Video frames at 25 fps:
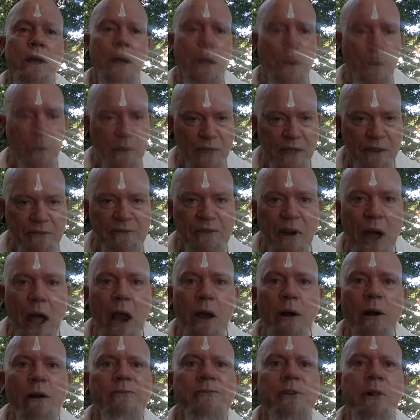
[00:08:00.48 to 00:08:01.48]
When the fire
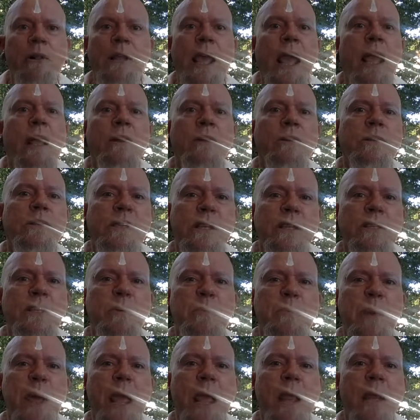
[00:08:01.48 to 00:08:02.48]
of volcanoes
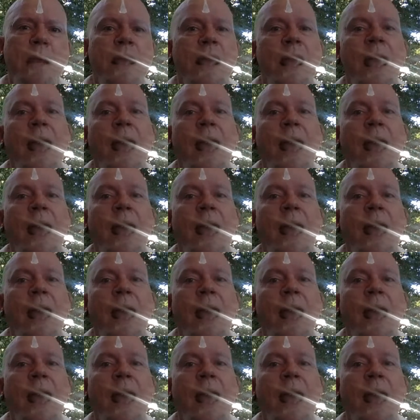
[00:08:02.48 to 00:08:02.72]
dissipate,